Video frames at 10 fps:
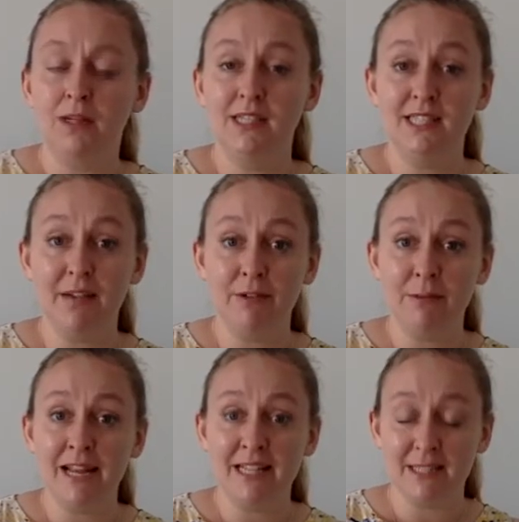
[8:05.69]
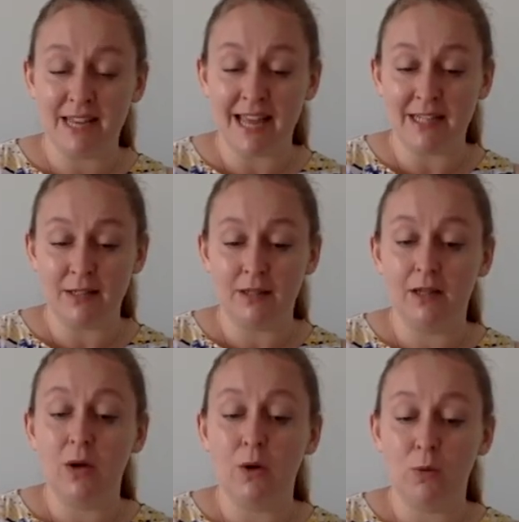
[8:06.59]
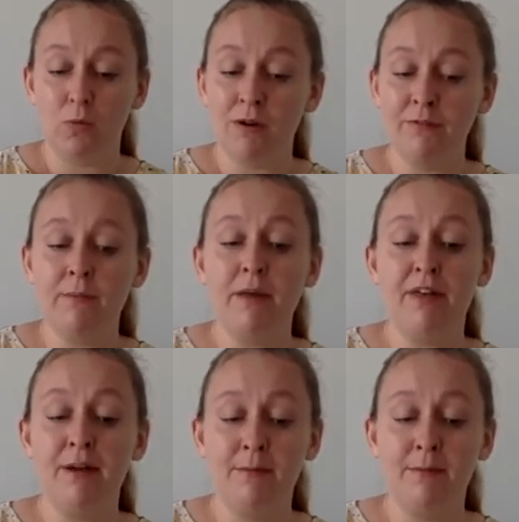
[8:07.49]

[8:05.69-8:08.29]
7 places laid, 1 for Mother,